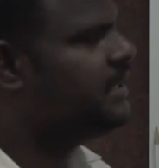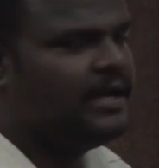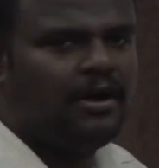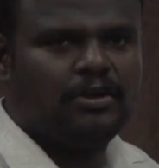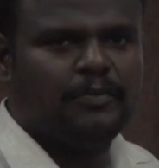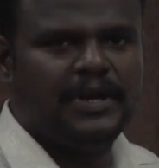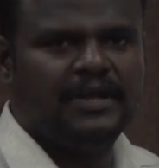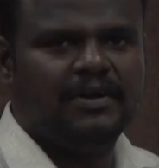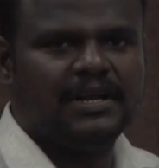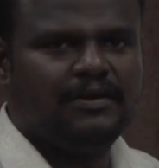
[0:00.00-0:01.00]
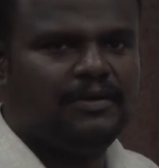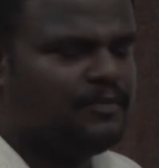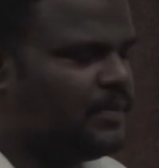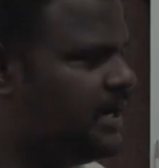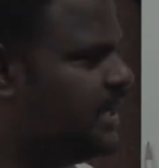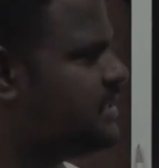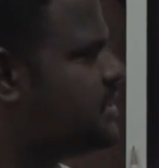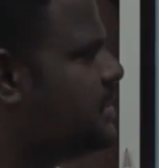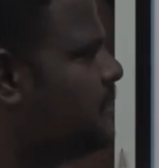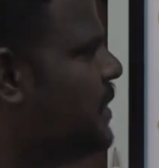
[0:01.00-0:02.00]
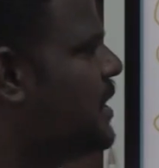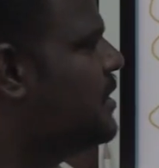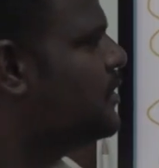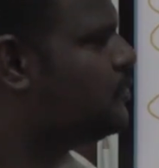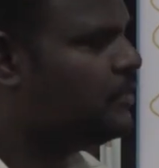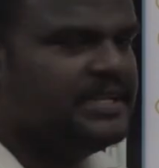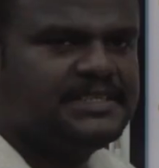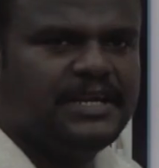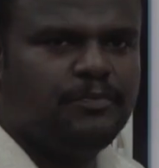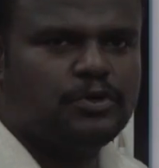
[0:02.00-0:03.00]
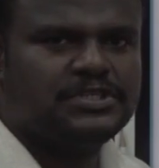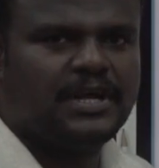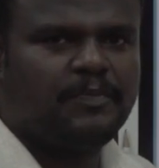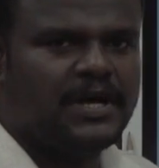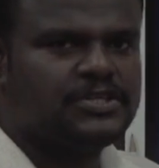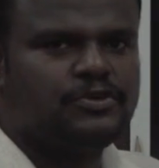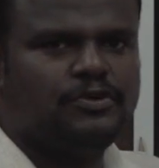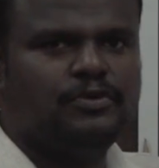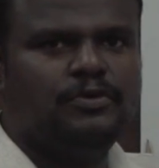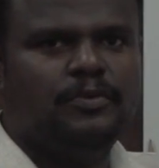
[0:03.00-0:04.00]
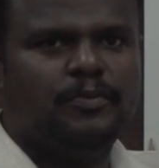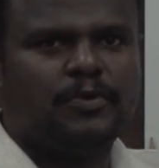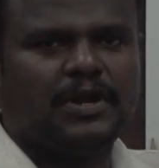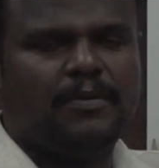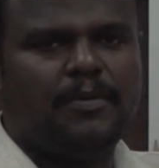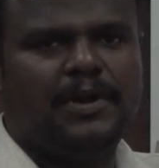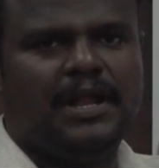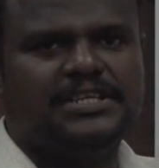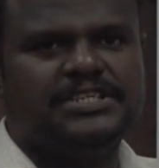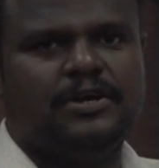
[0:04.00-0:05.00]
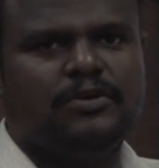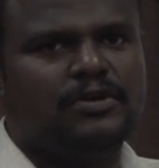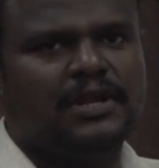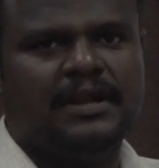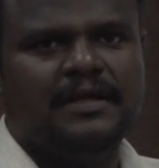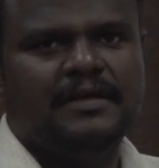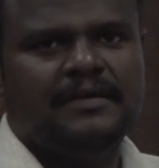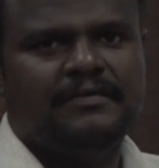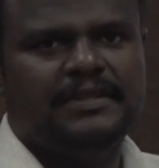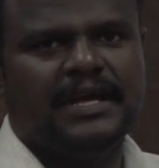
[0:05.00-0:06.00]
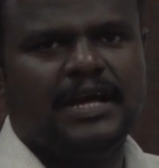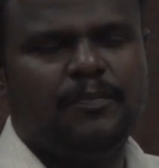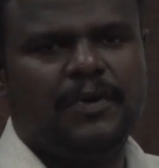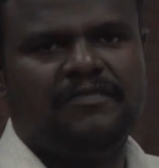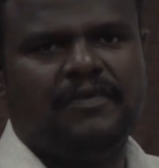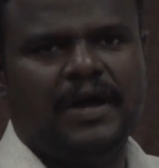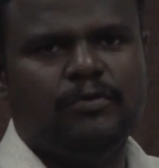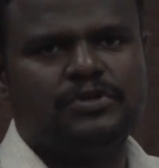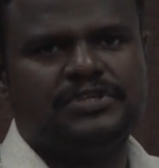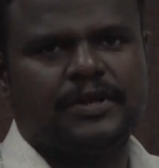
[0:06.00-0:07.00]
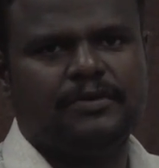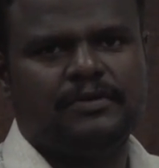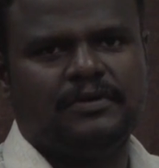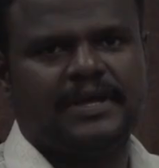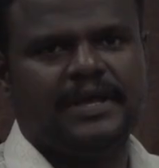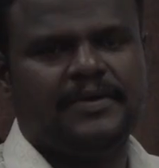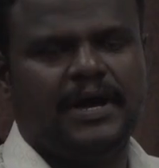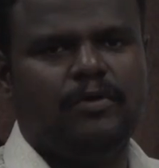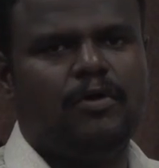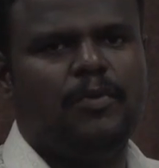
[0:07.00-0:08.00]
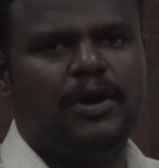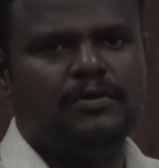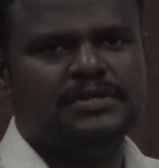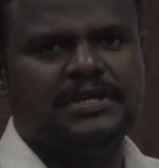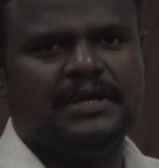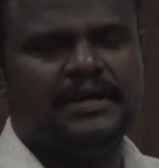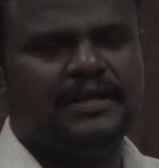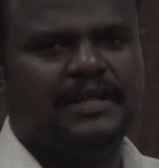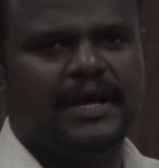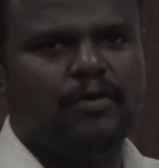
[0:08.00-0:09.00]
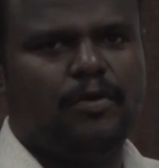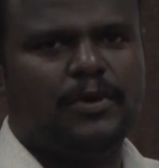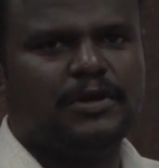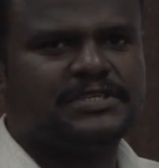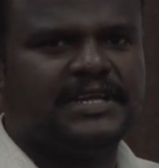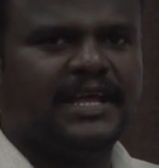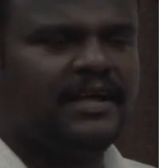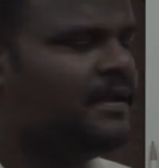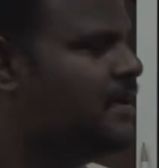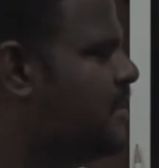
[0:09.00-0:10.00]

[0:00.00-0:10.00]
the automatic water level monitoring system. So these inputs are passed to programmable logic controller with the help of I/O circuit. Okay, I/O modules. The I/O modules, here